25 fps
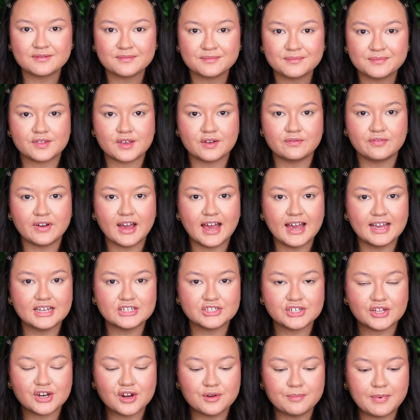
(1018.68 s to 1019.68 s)
So for
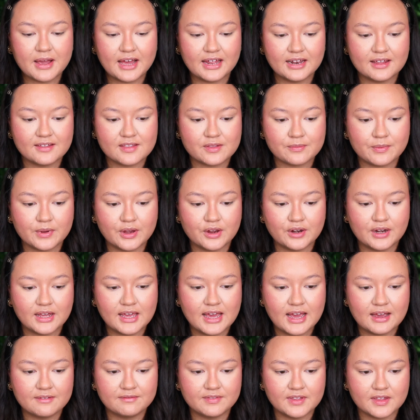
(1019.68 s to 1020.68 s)
eyeshadow palettes, we only
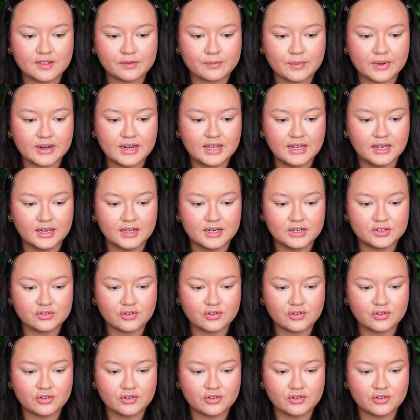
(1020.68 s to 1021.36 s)
have this one here to